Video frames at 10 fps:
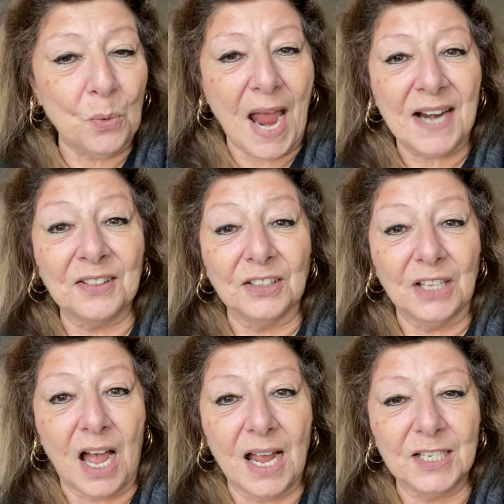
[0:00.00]
you out of the
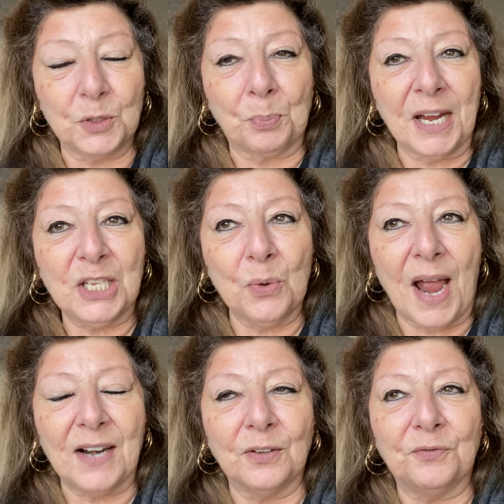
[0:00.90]
lies, break you
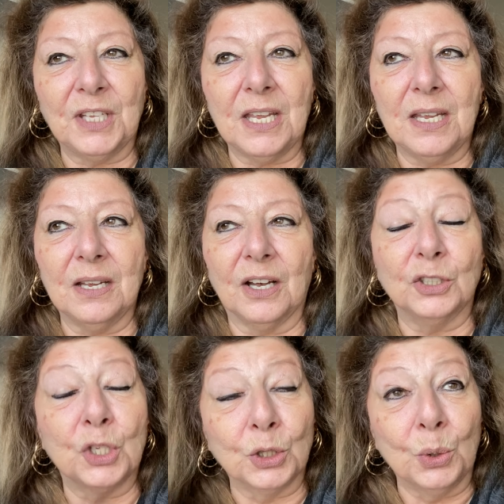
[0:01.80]
out of the uh,
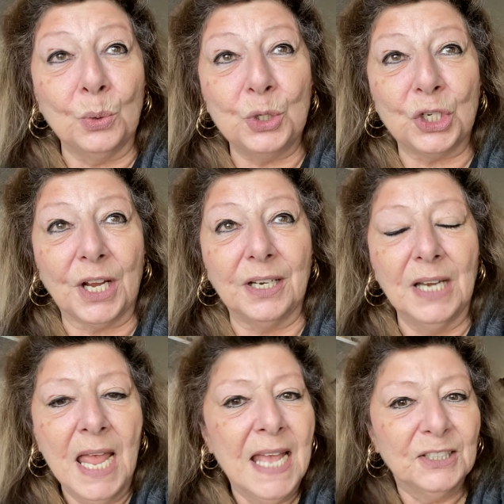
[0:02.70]
delusion.
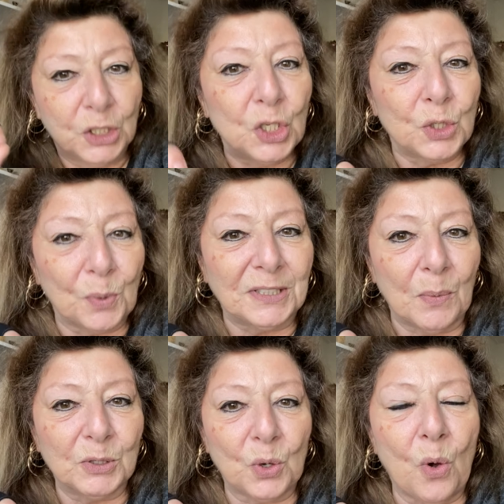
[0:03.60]
This is what they
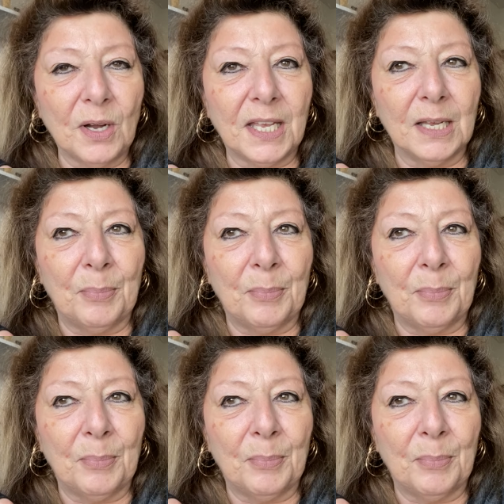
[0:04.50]
were talking